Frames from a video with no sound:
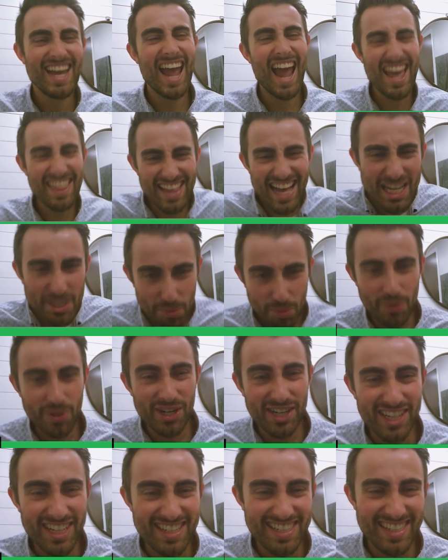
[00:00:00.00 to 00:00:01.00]
And that's what we're
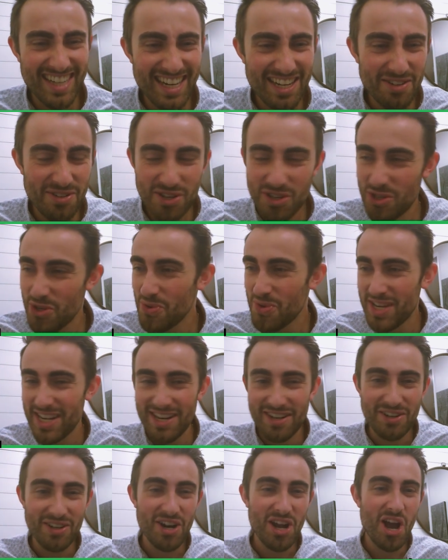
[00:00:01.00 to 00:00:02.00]
going to continue to do
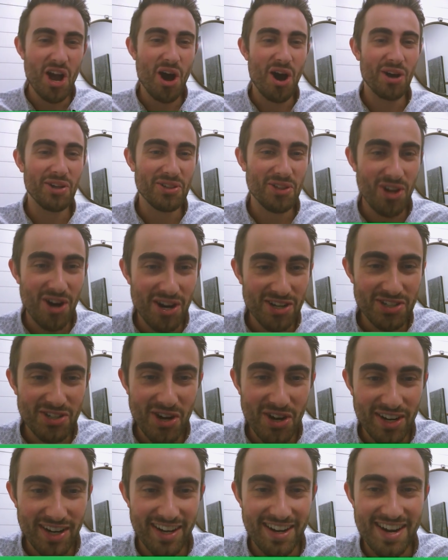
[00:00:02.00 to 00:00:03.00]
here on Locked
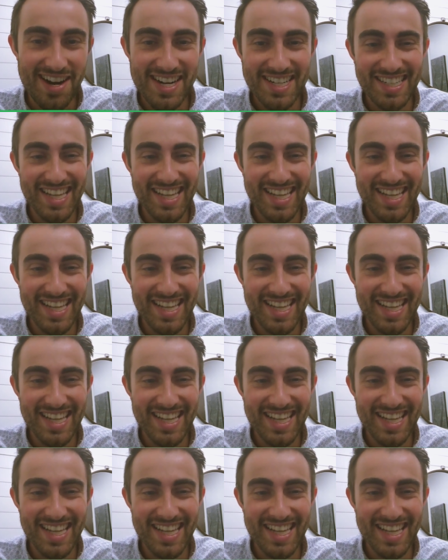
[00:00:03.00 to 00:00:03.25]
On Canucks.